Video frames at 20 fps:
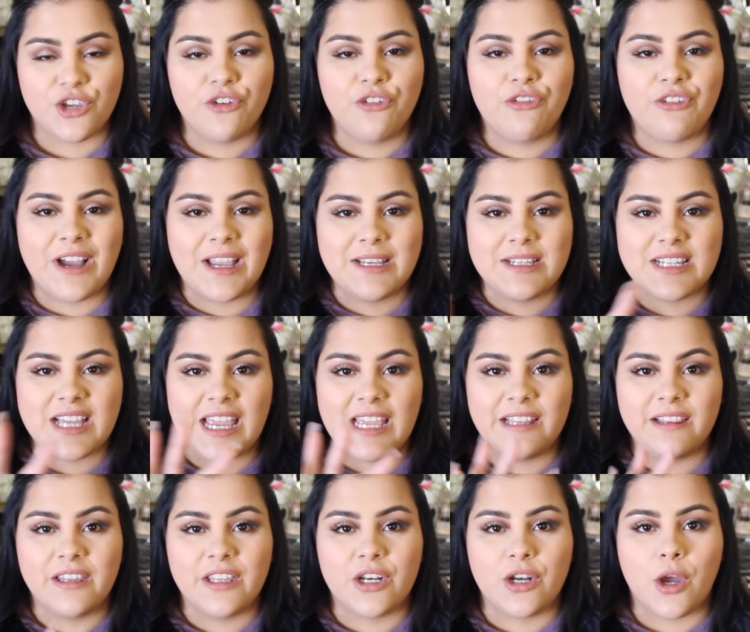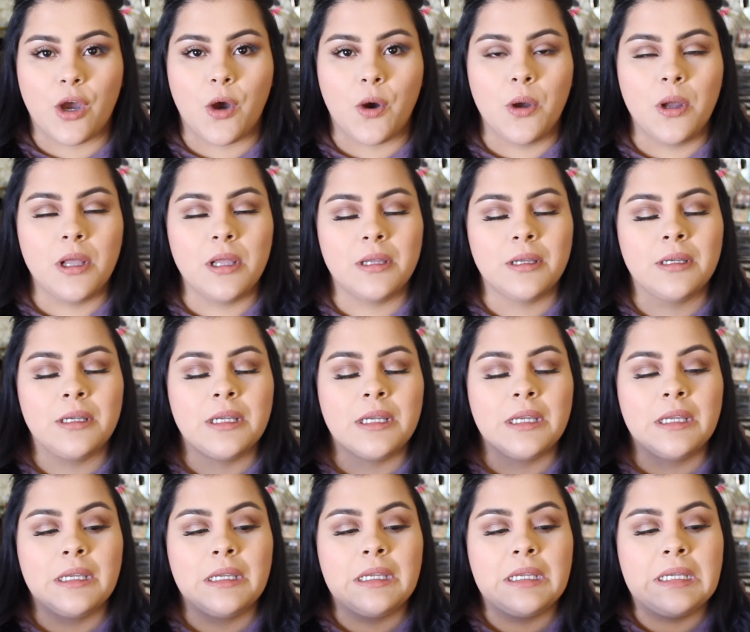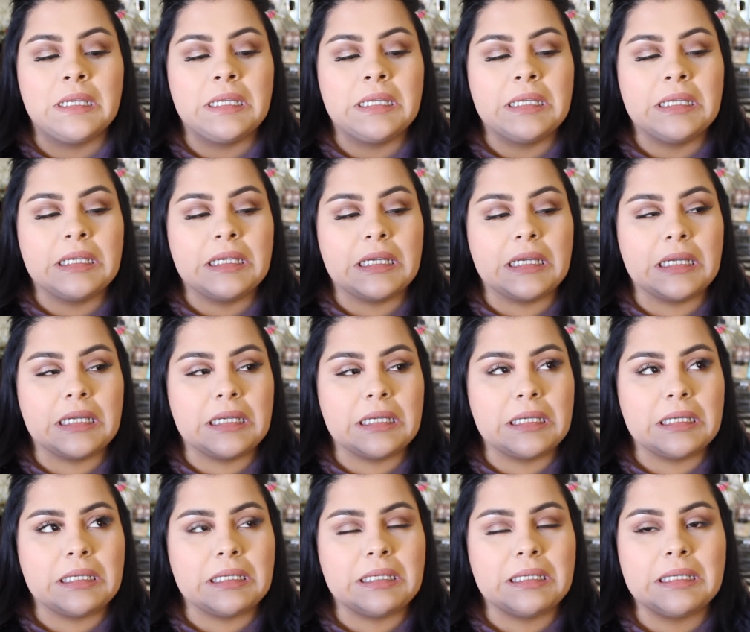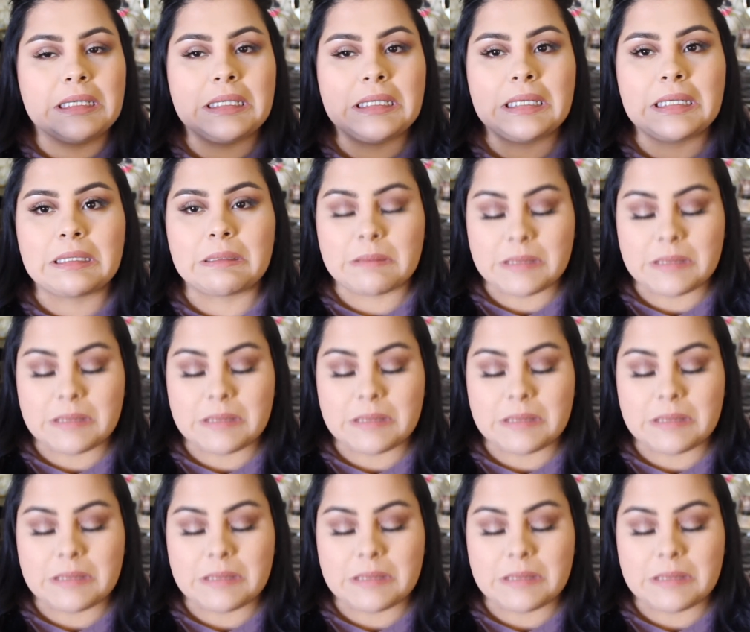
you'll find a little how